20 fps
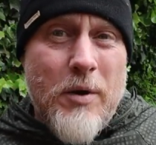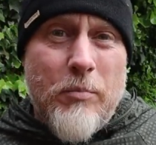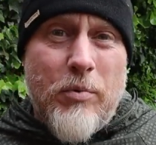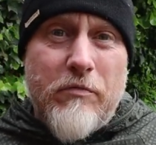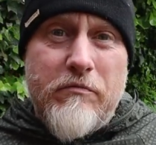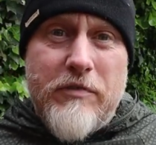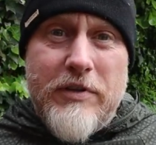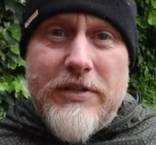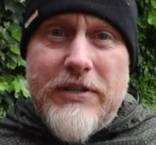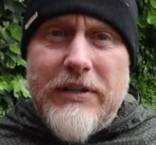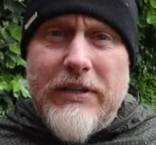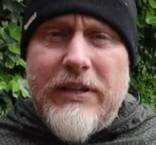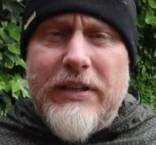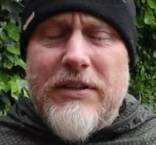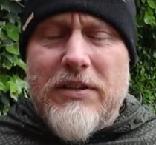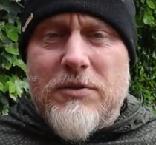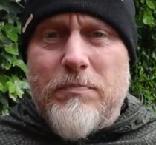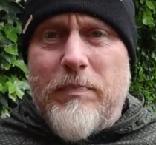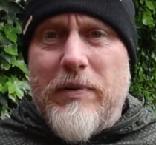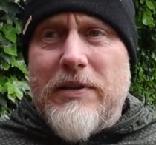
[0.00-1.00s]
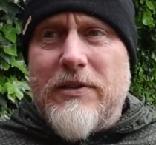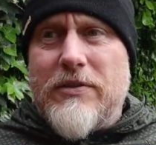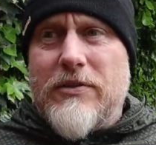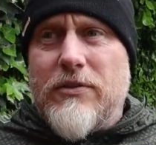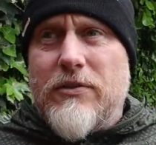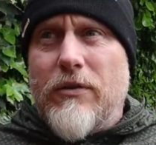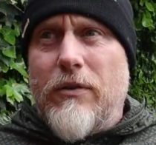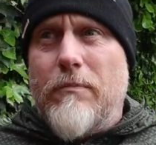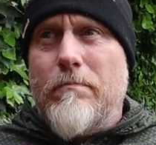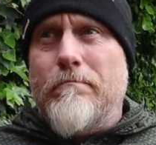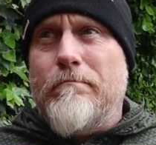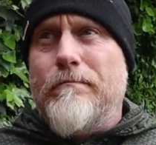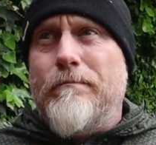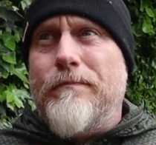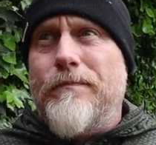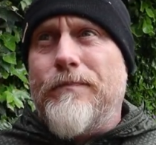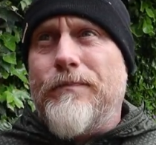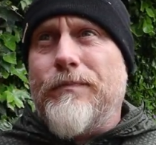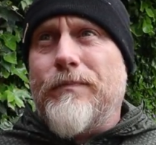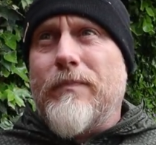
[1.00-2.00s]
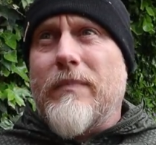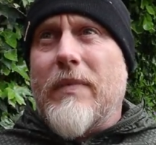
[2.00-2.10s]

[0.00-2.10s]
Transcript: But recently there's been